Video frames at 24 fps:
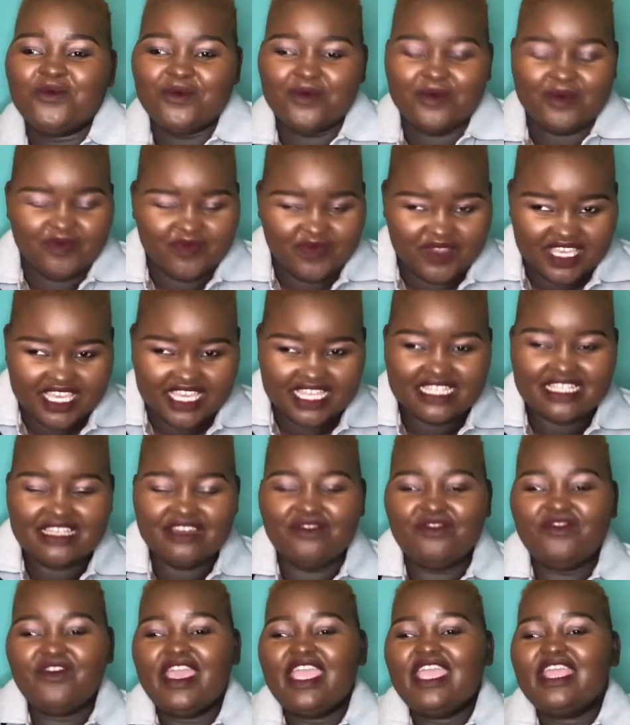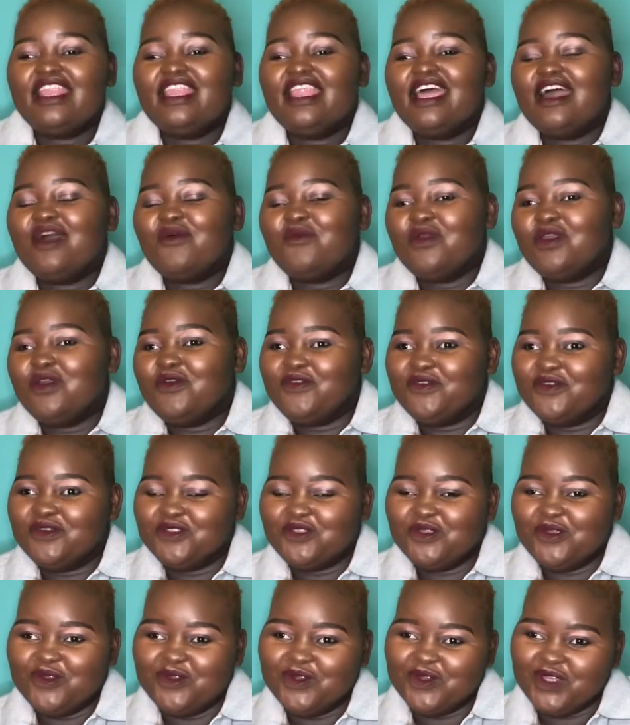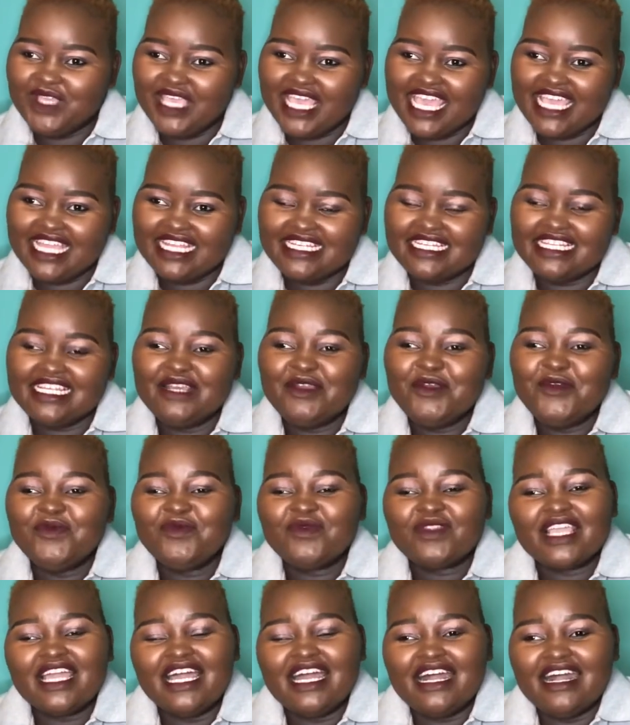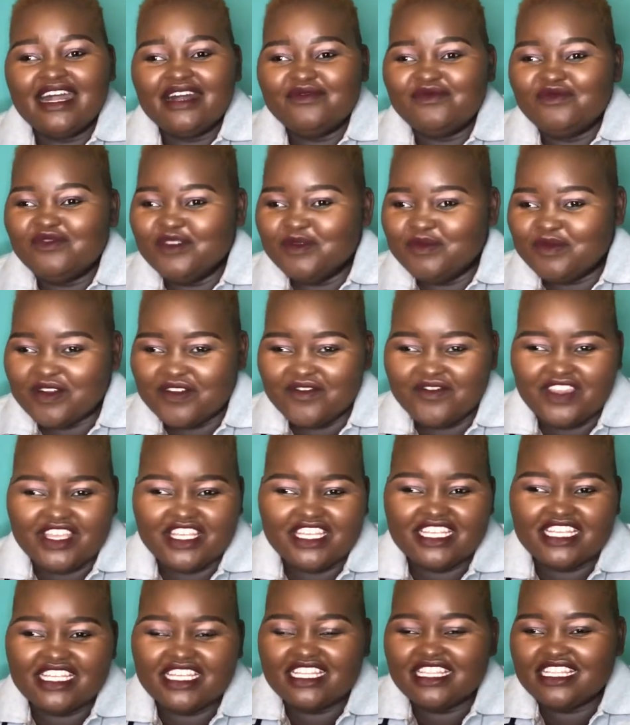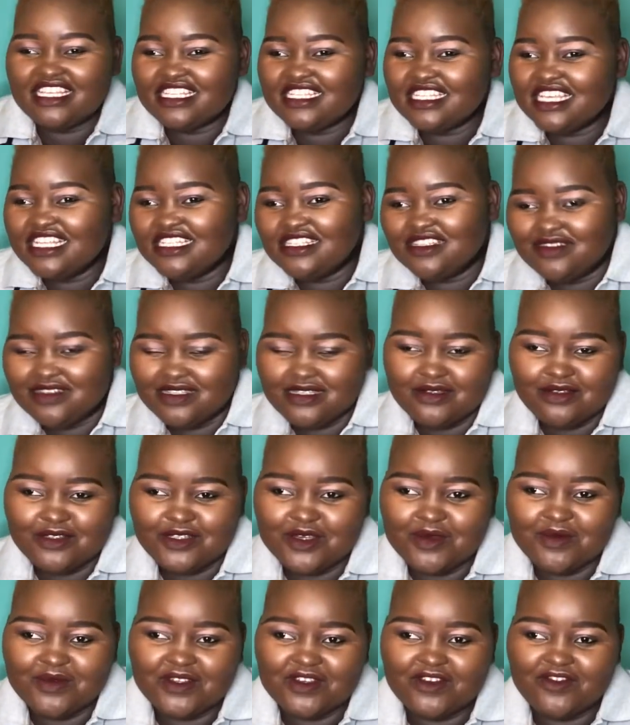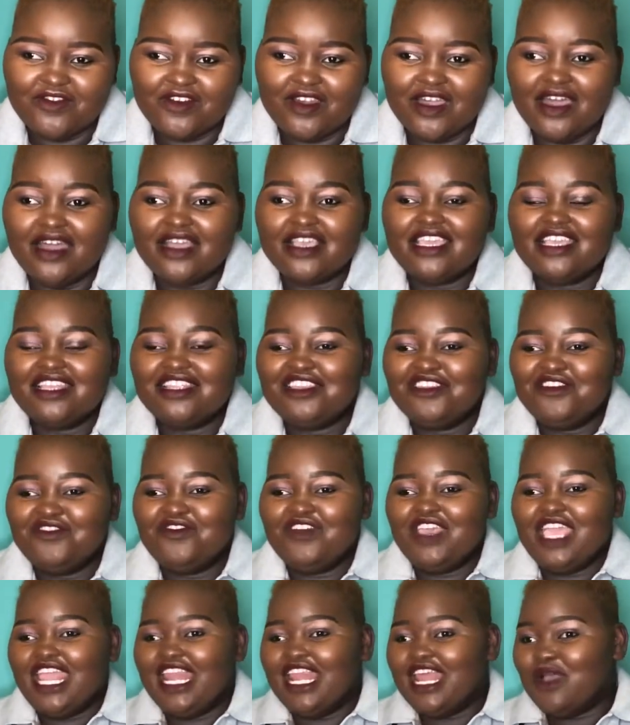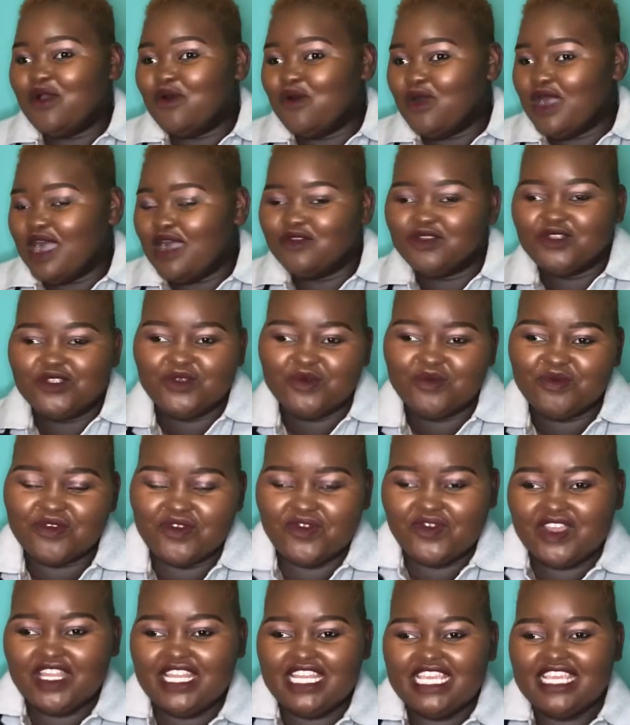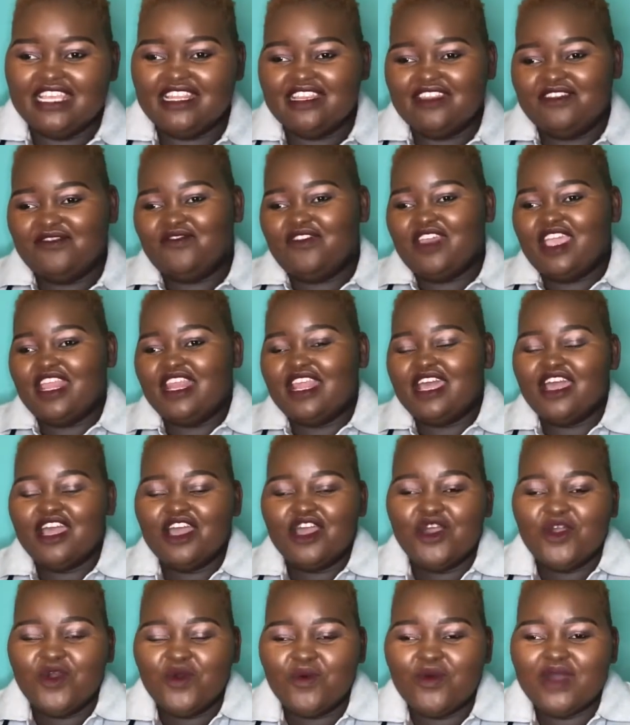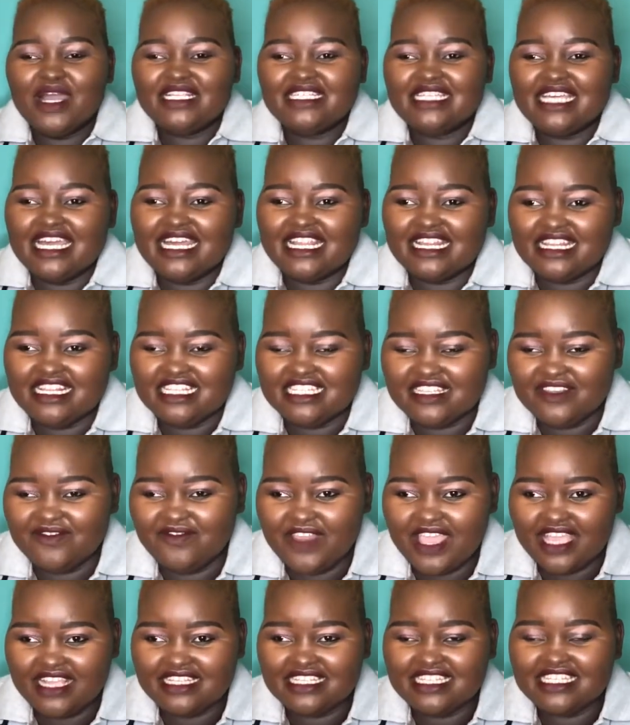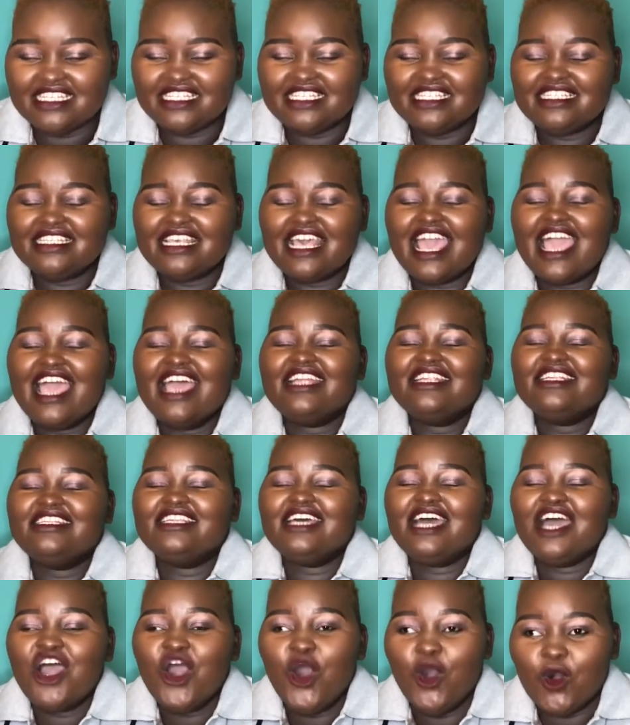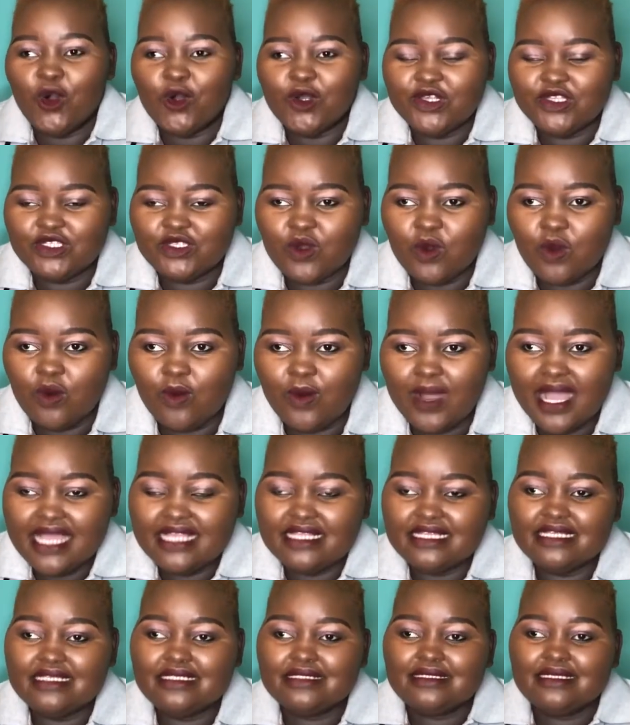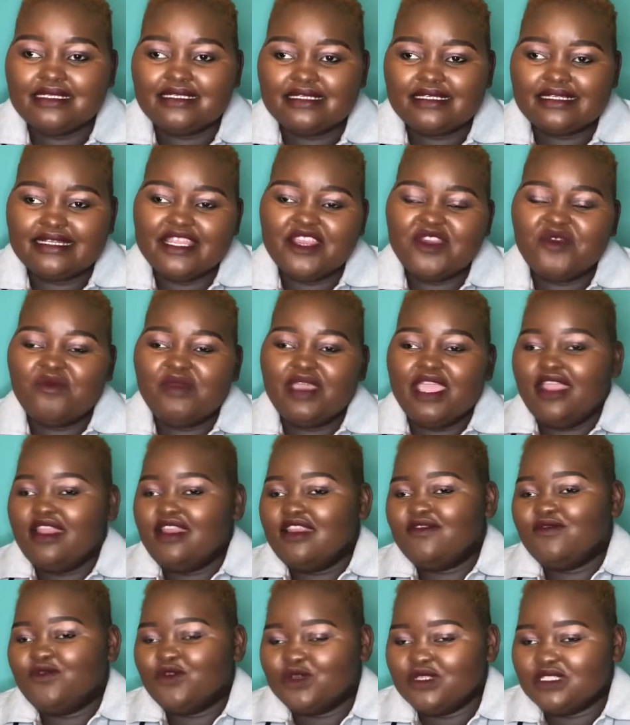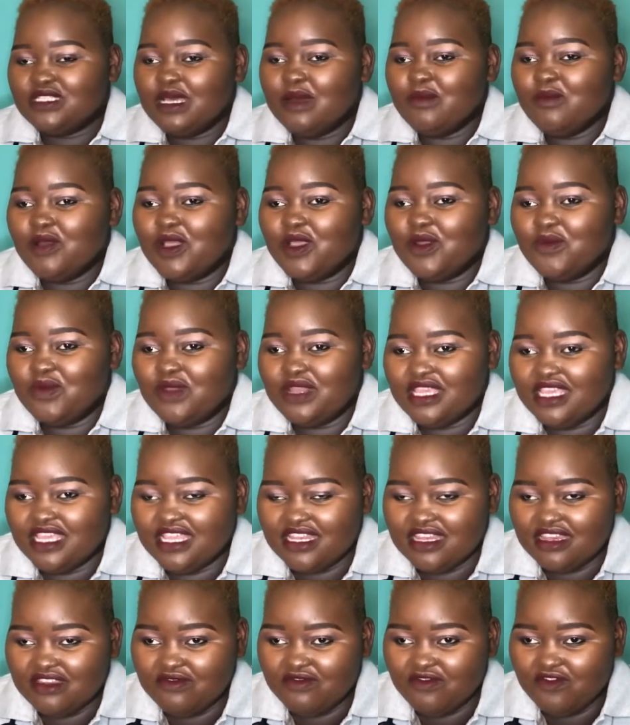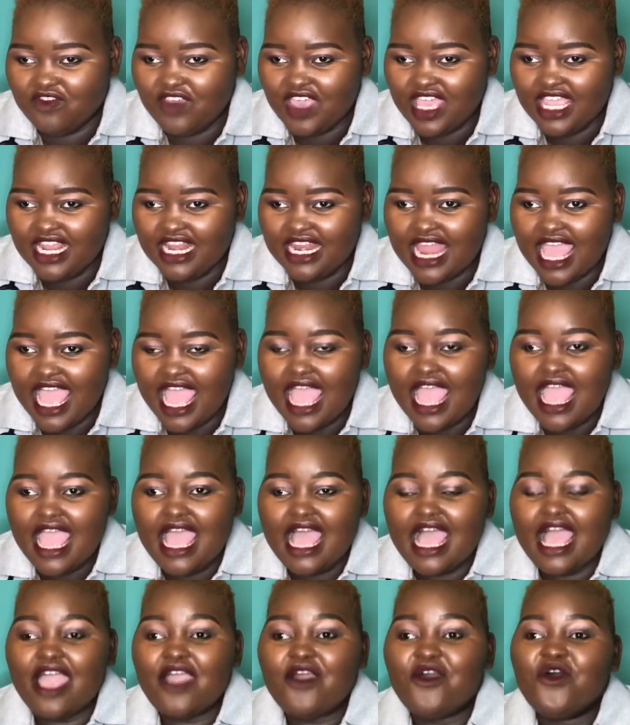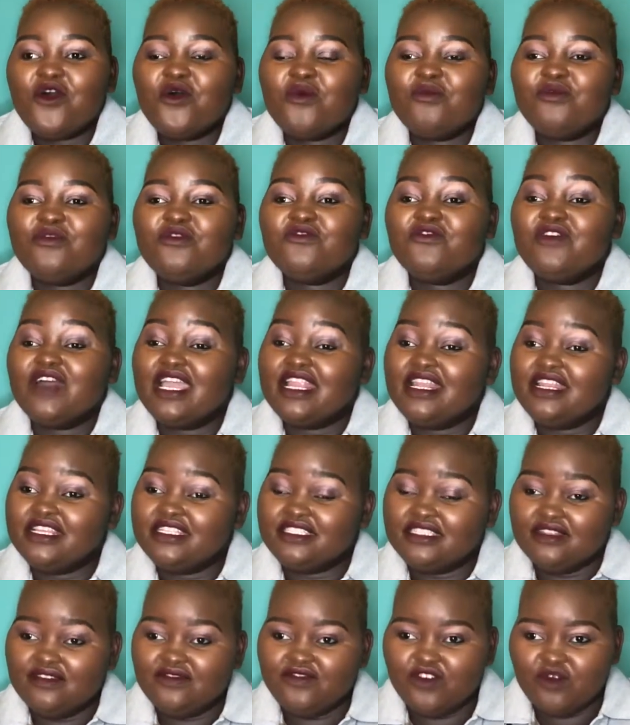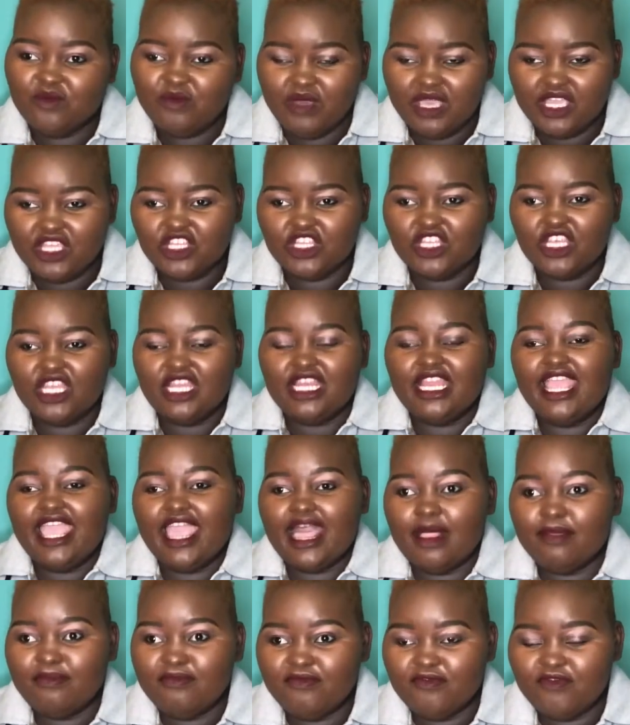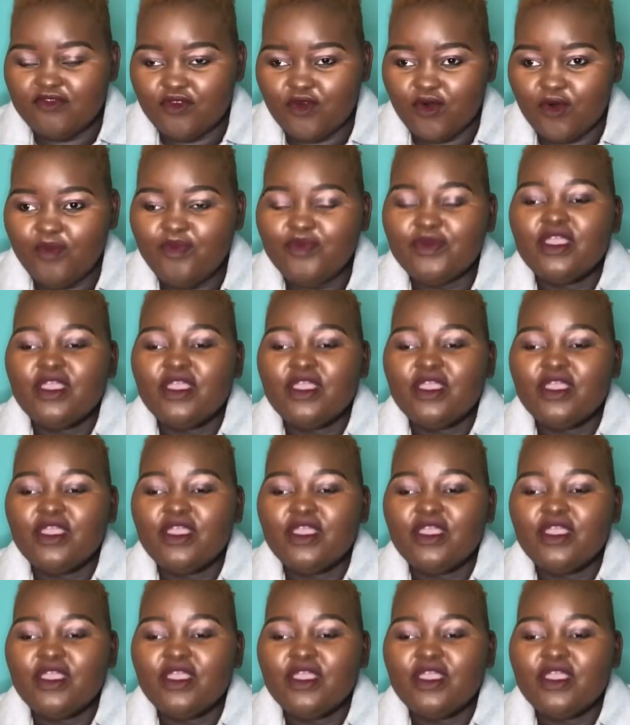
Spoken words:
the kidney failure. We are going to look at the prevention, the signs and symptoms of kidney failure, or how to prevent kidney failure, what are risk factors, and also what is the treatment for someone with kidney failure. I hope you find this information helpful.